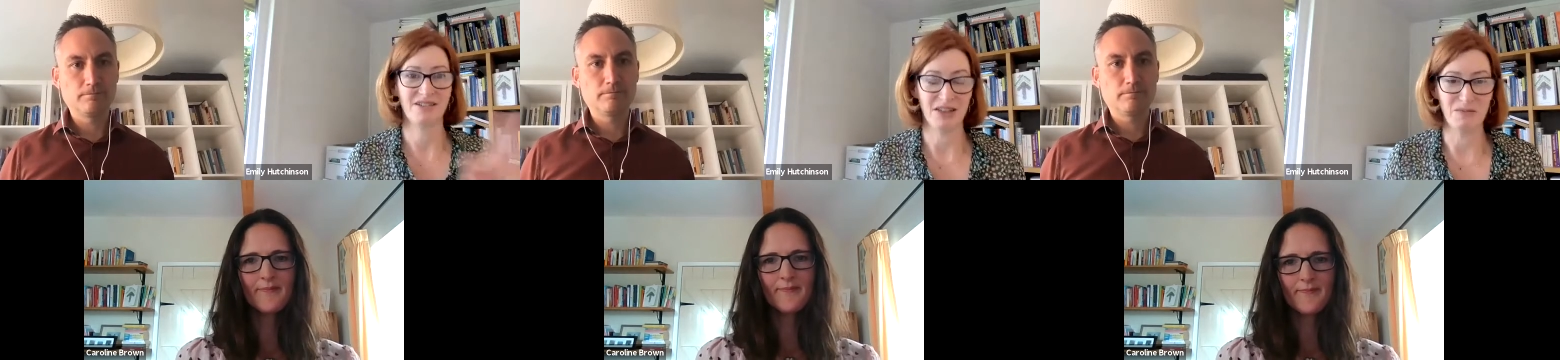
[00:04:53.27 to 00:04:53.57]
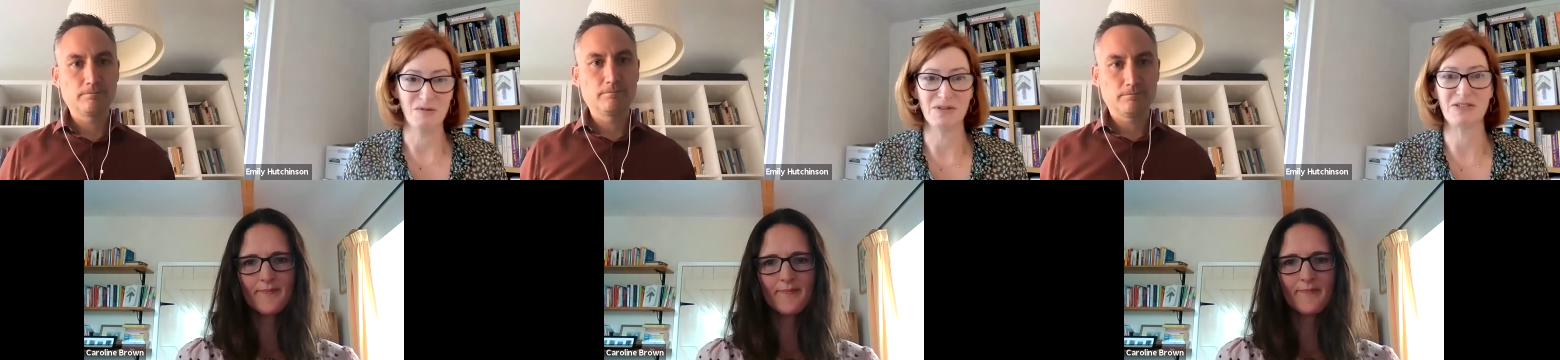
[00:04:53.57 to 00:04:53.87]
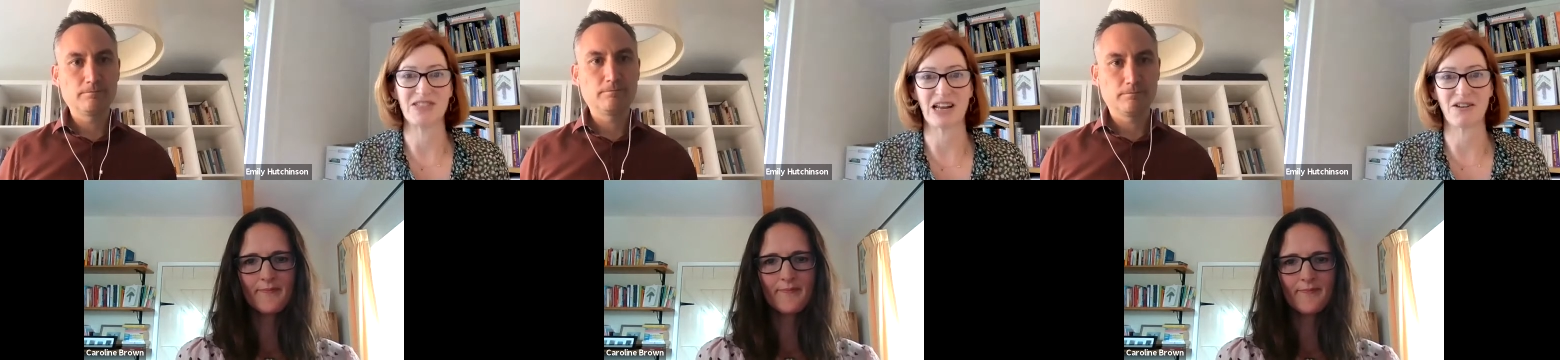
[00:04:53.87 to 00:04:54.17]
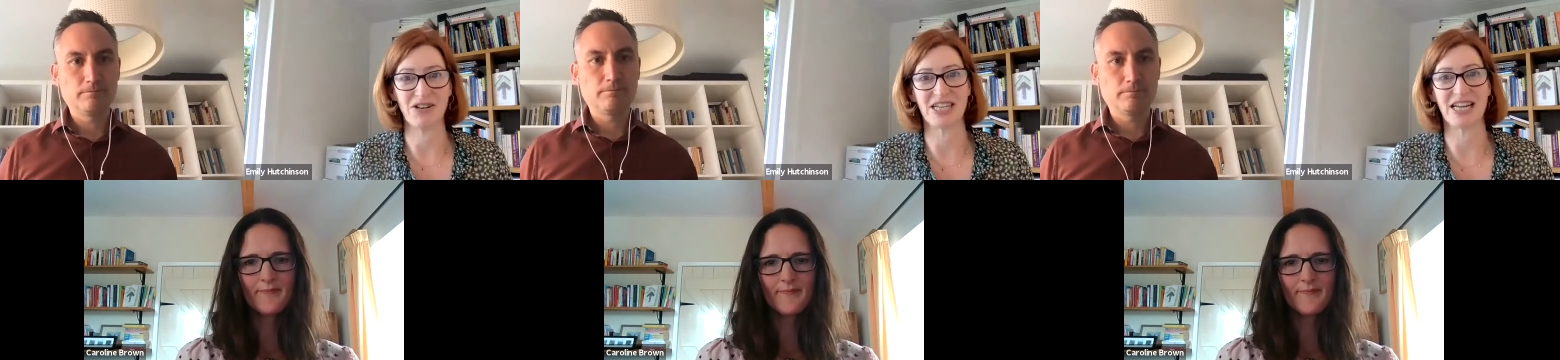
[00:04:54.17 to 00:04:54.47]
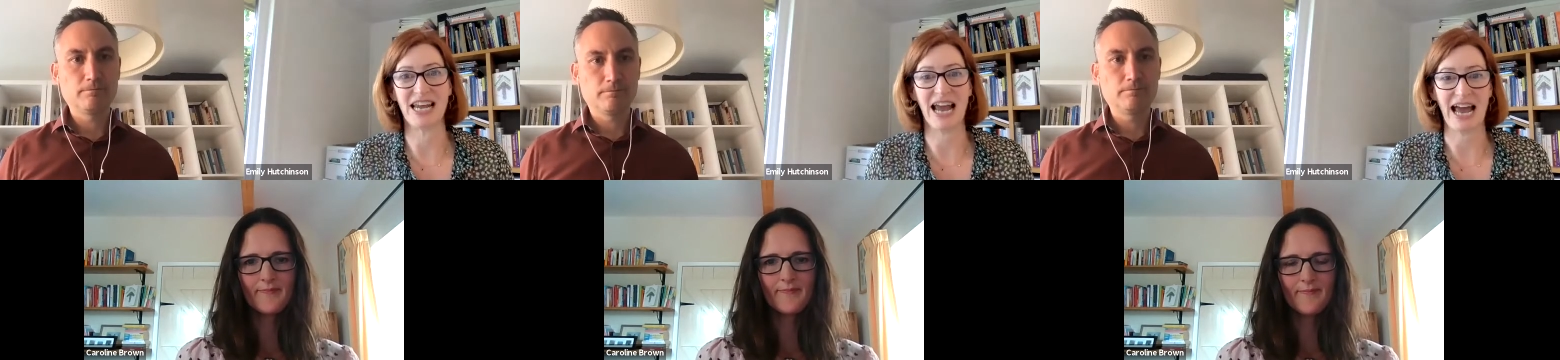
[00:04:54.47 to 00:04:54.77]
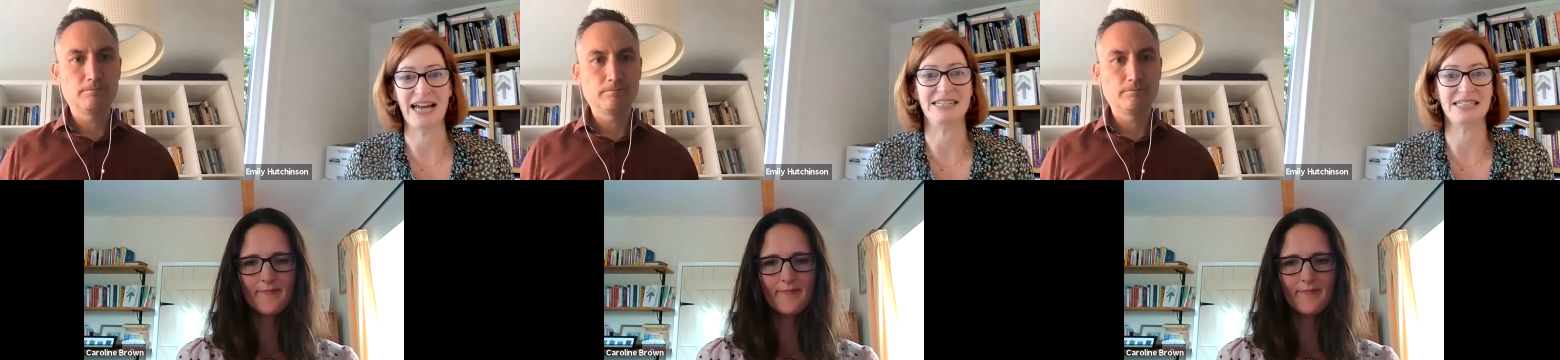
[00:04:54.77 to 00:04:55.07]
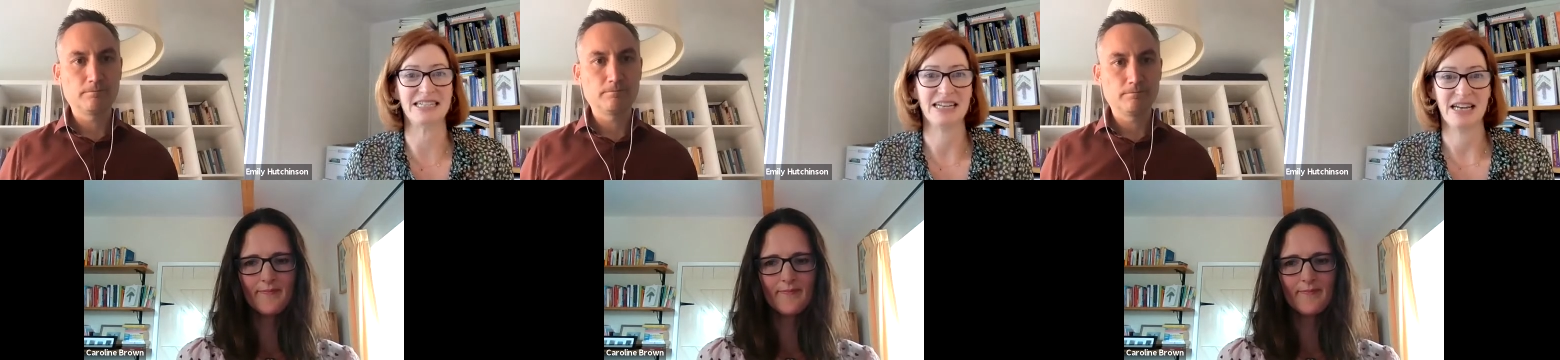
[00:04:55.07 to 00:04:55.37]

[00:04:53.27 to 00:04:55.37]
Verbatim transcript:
Speaker 1: the movement of psychology and